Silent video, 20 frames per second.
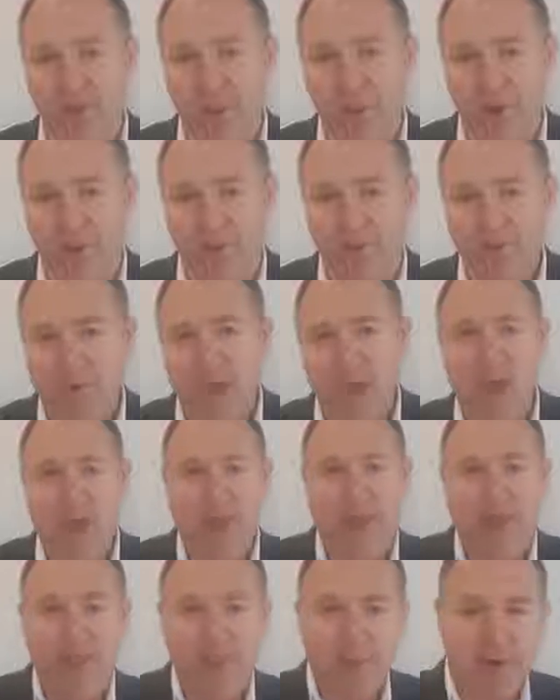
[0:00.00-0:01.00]
of the world.
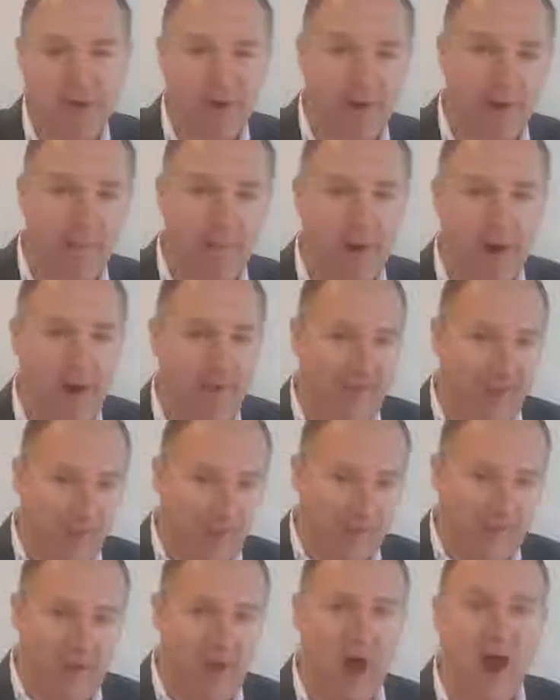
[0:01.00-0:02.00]
And then when you combine that
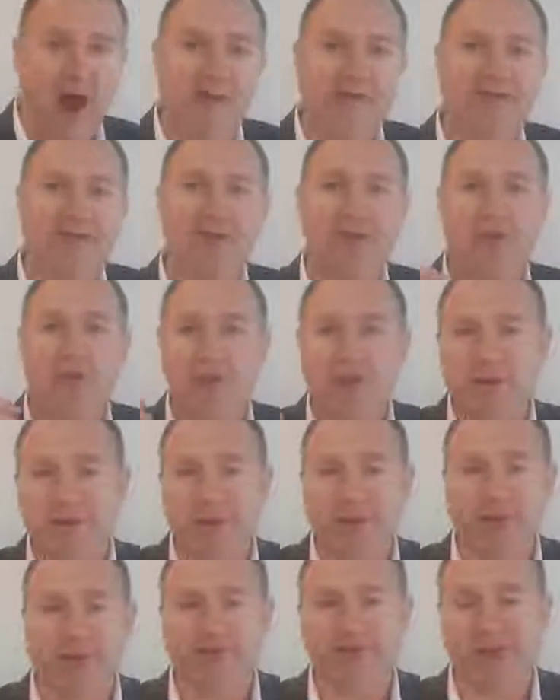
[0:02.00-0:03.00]
with live stream
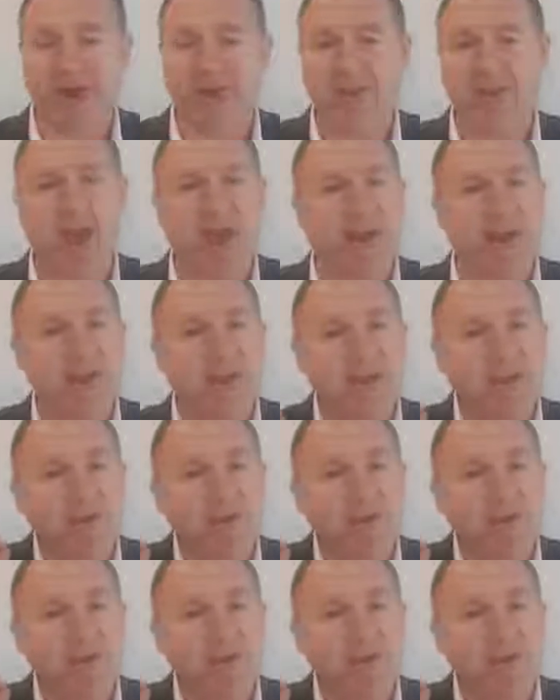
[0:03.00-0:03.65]
and things like that,